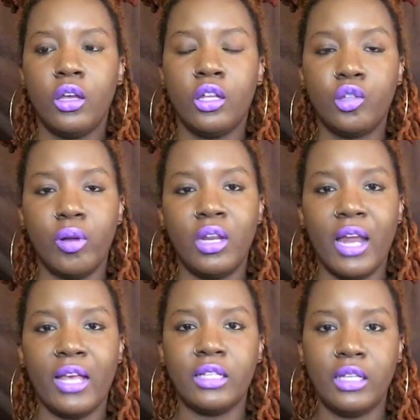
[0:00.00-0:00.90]
in
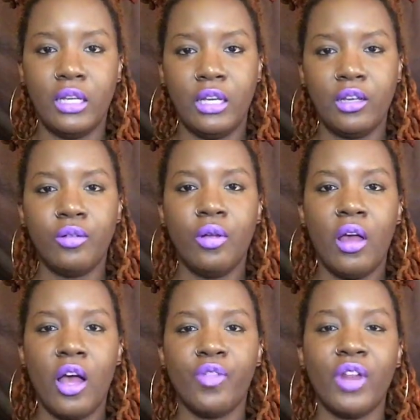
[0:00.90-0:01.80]
2019,
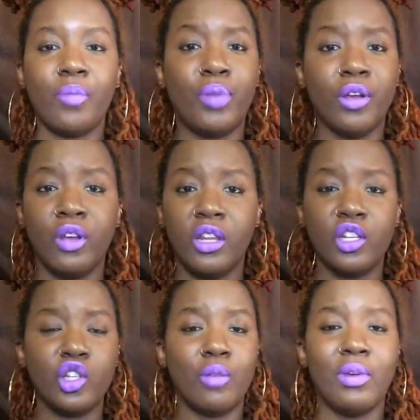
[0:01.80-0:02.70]
I feel like period,
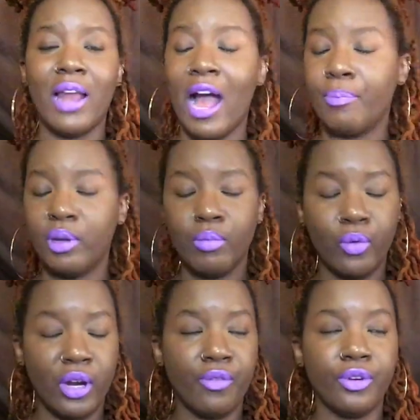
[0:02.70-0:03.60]
this should have been happened, but
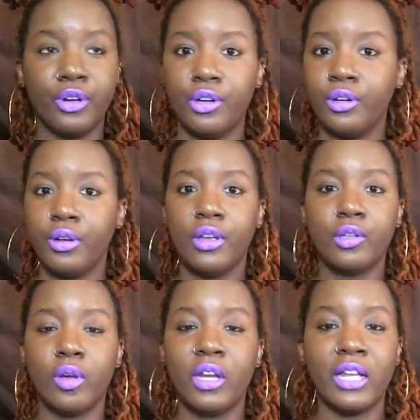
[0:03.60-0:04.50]
whatever. In
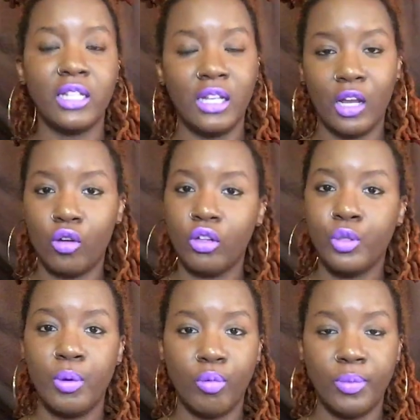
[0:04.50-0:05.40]
2019, like all
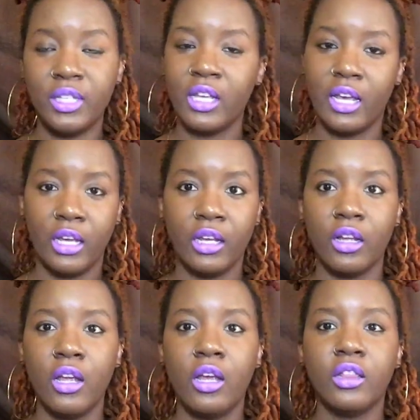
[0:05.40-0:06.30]
those people be saying,
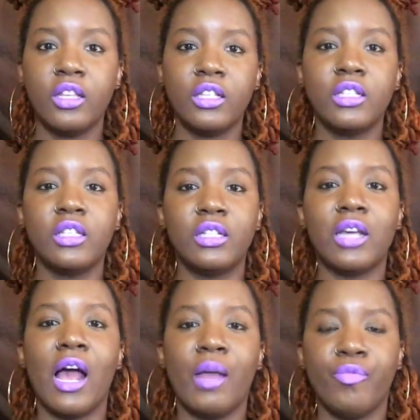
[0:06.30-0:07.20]
this is the
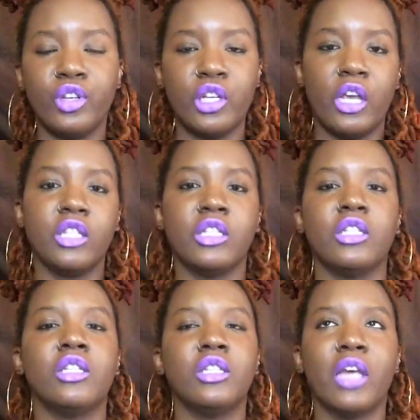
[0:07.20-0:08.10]
time for change. This
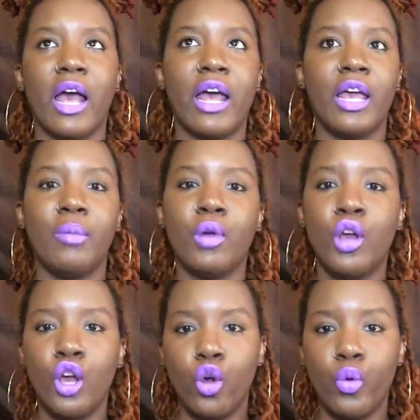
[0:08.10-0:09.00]
is the time
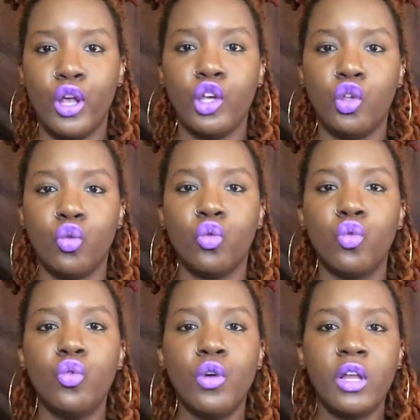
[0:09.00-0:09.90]
where
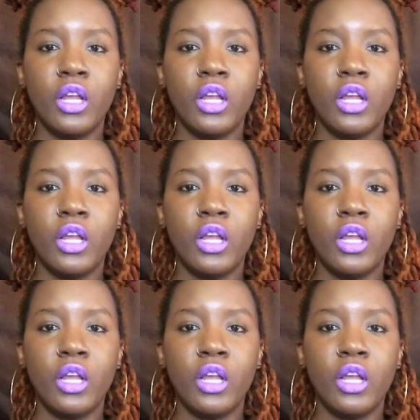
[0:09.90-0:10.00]
you